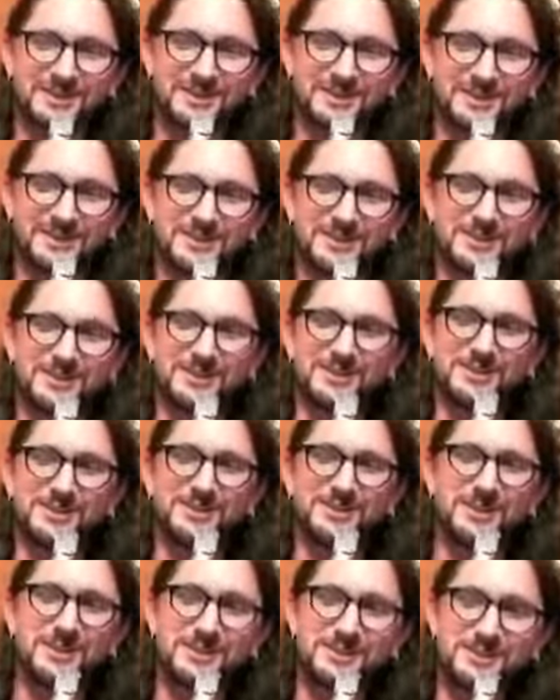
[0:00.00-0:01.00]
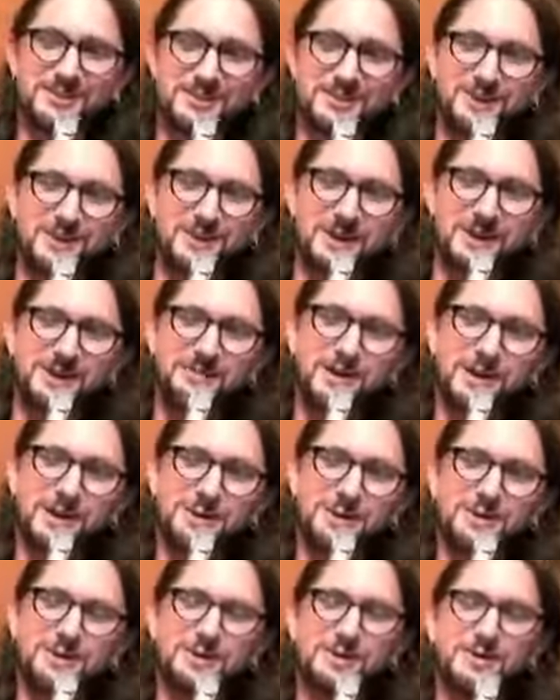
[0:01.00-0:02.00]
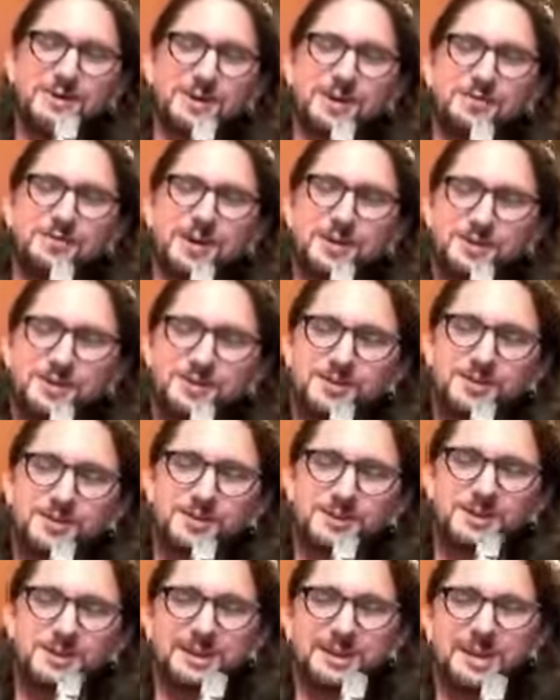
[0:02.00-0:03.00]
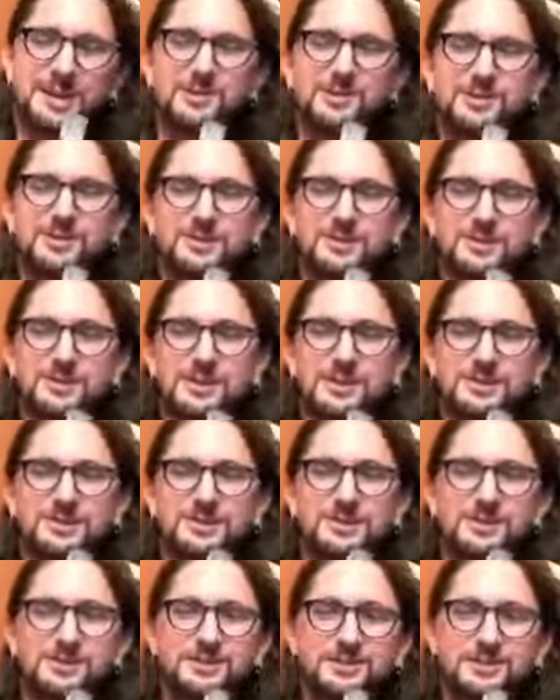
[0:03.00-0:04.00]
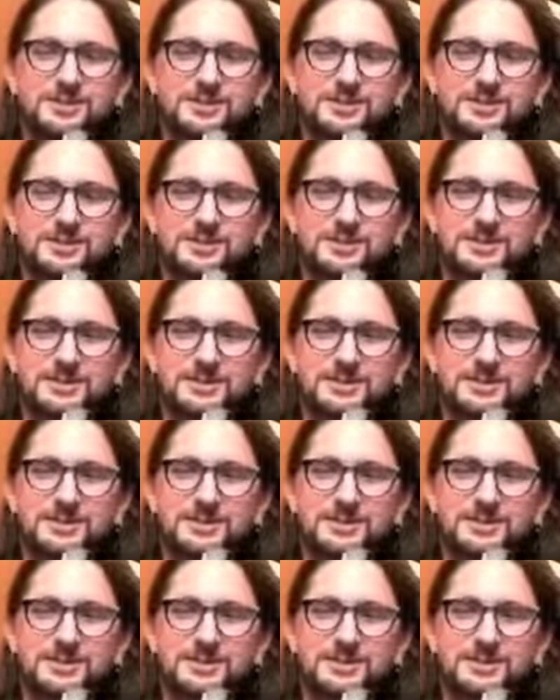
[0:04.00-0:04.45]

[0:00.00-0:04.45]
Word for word: it was a, it was a good Easter. How about how about yourself? How was how was your Easter?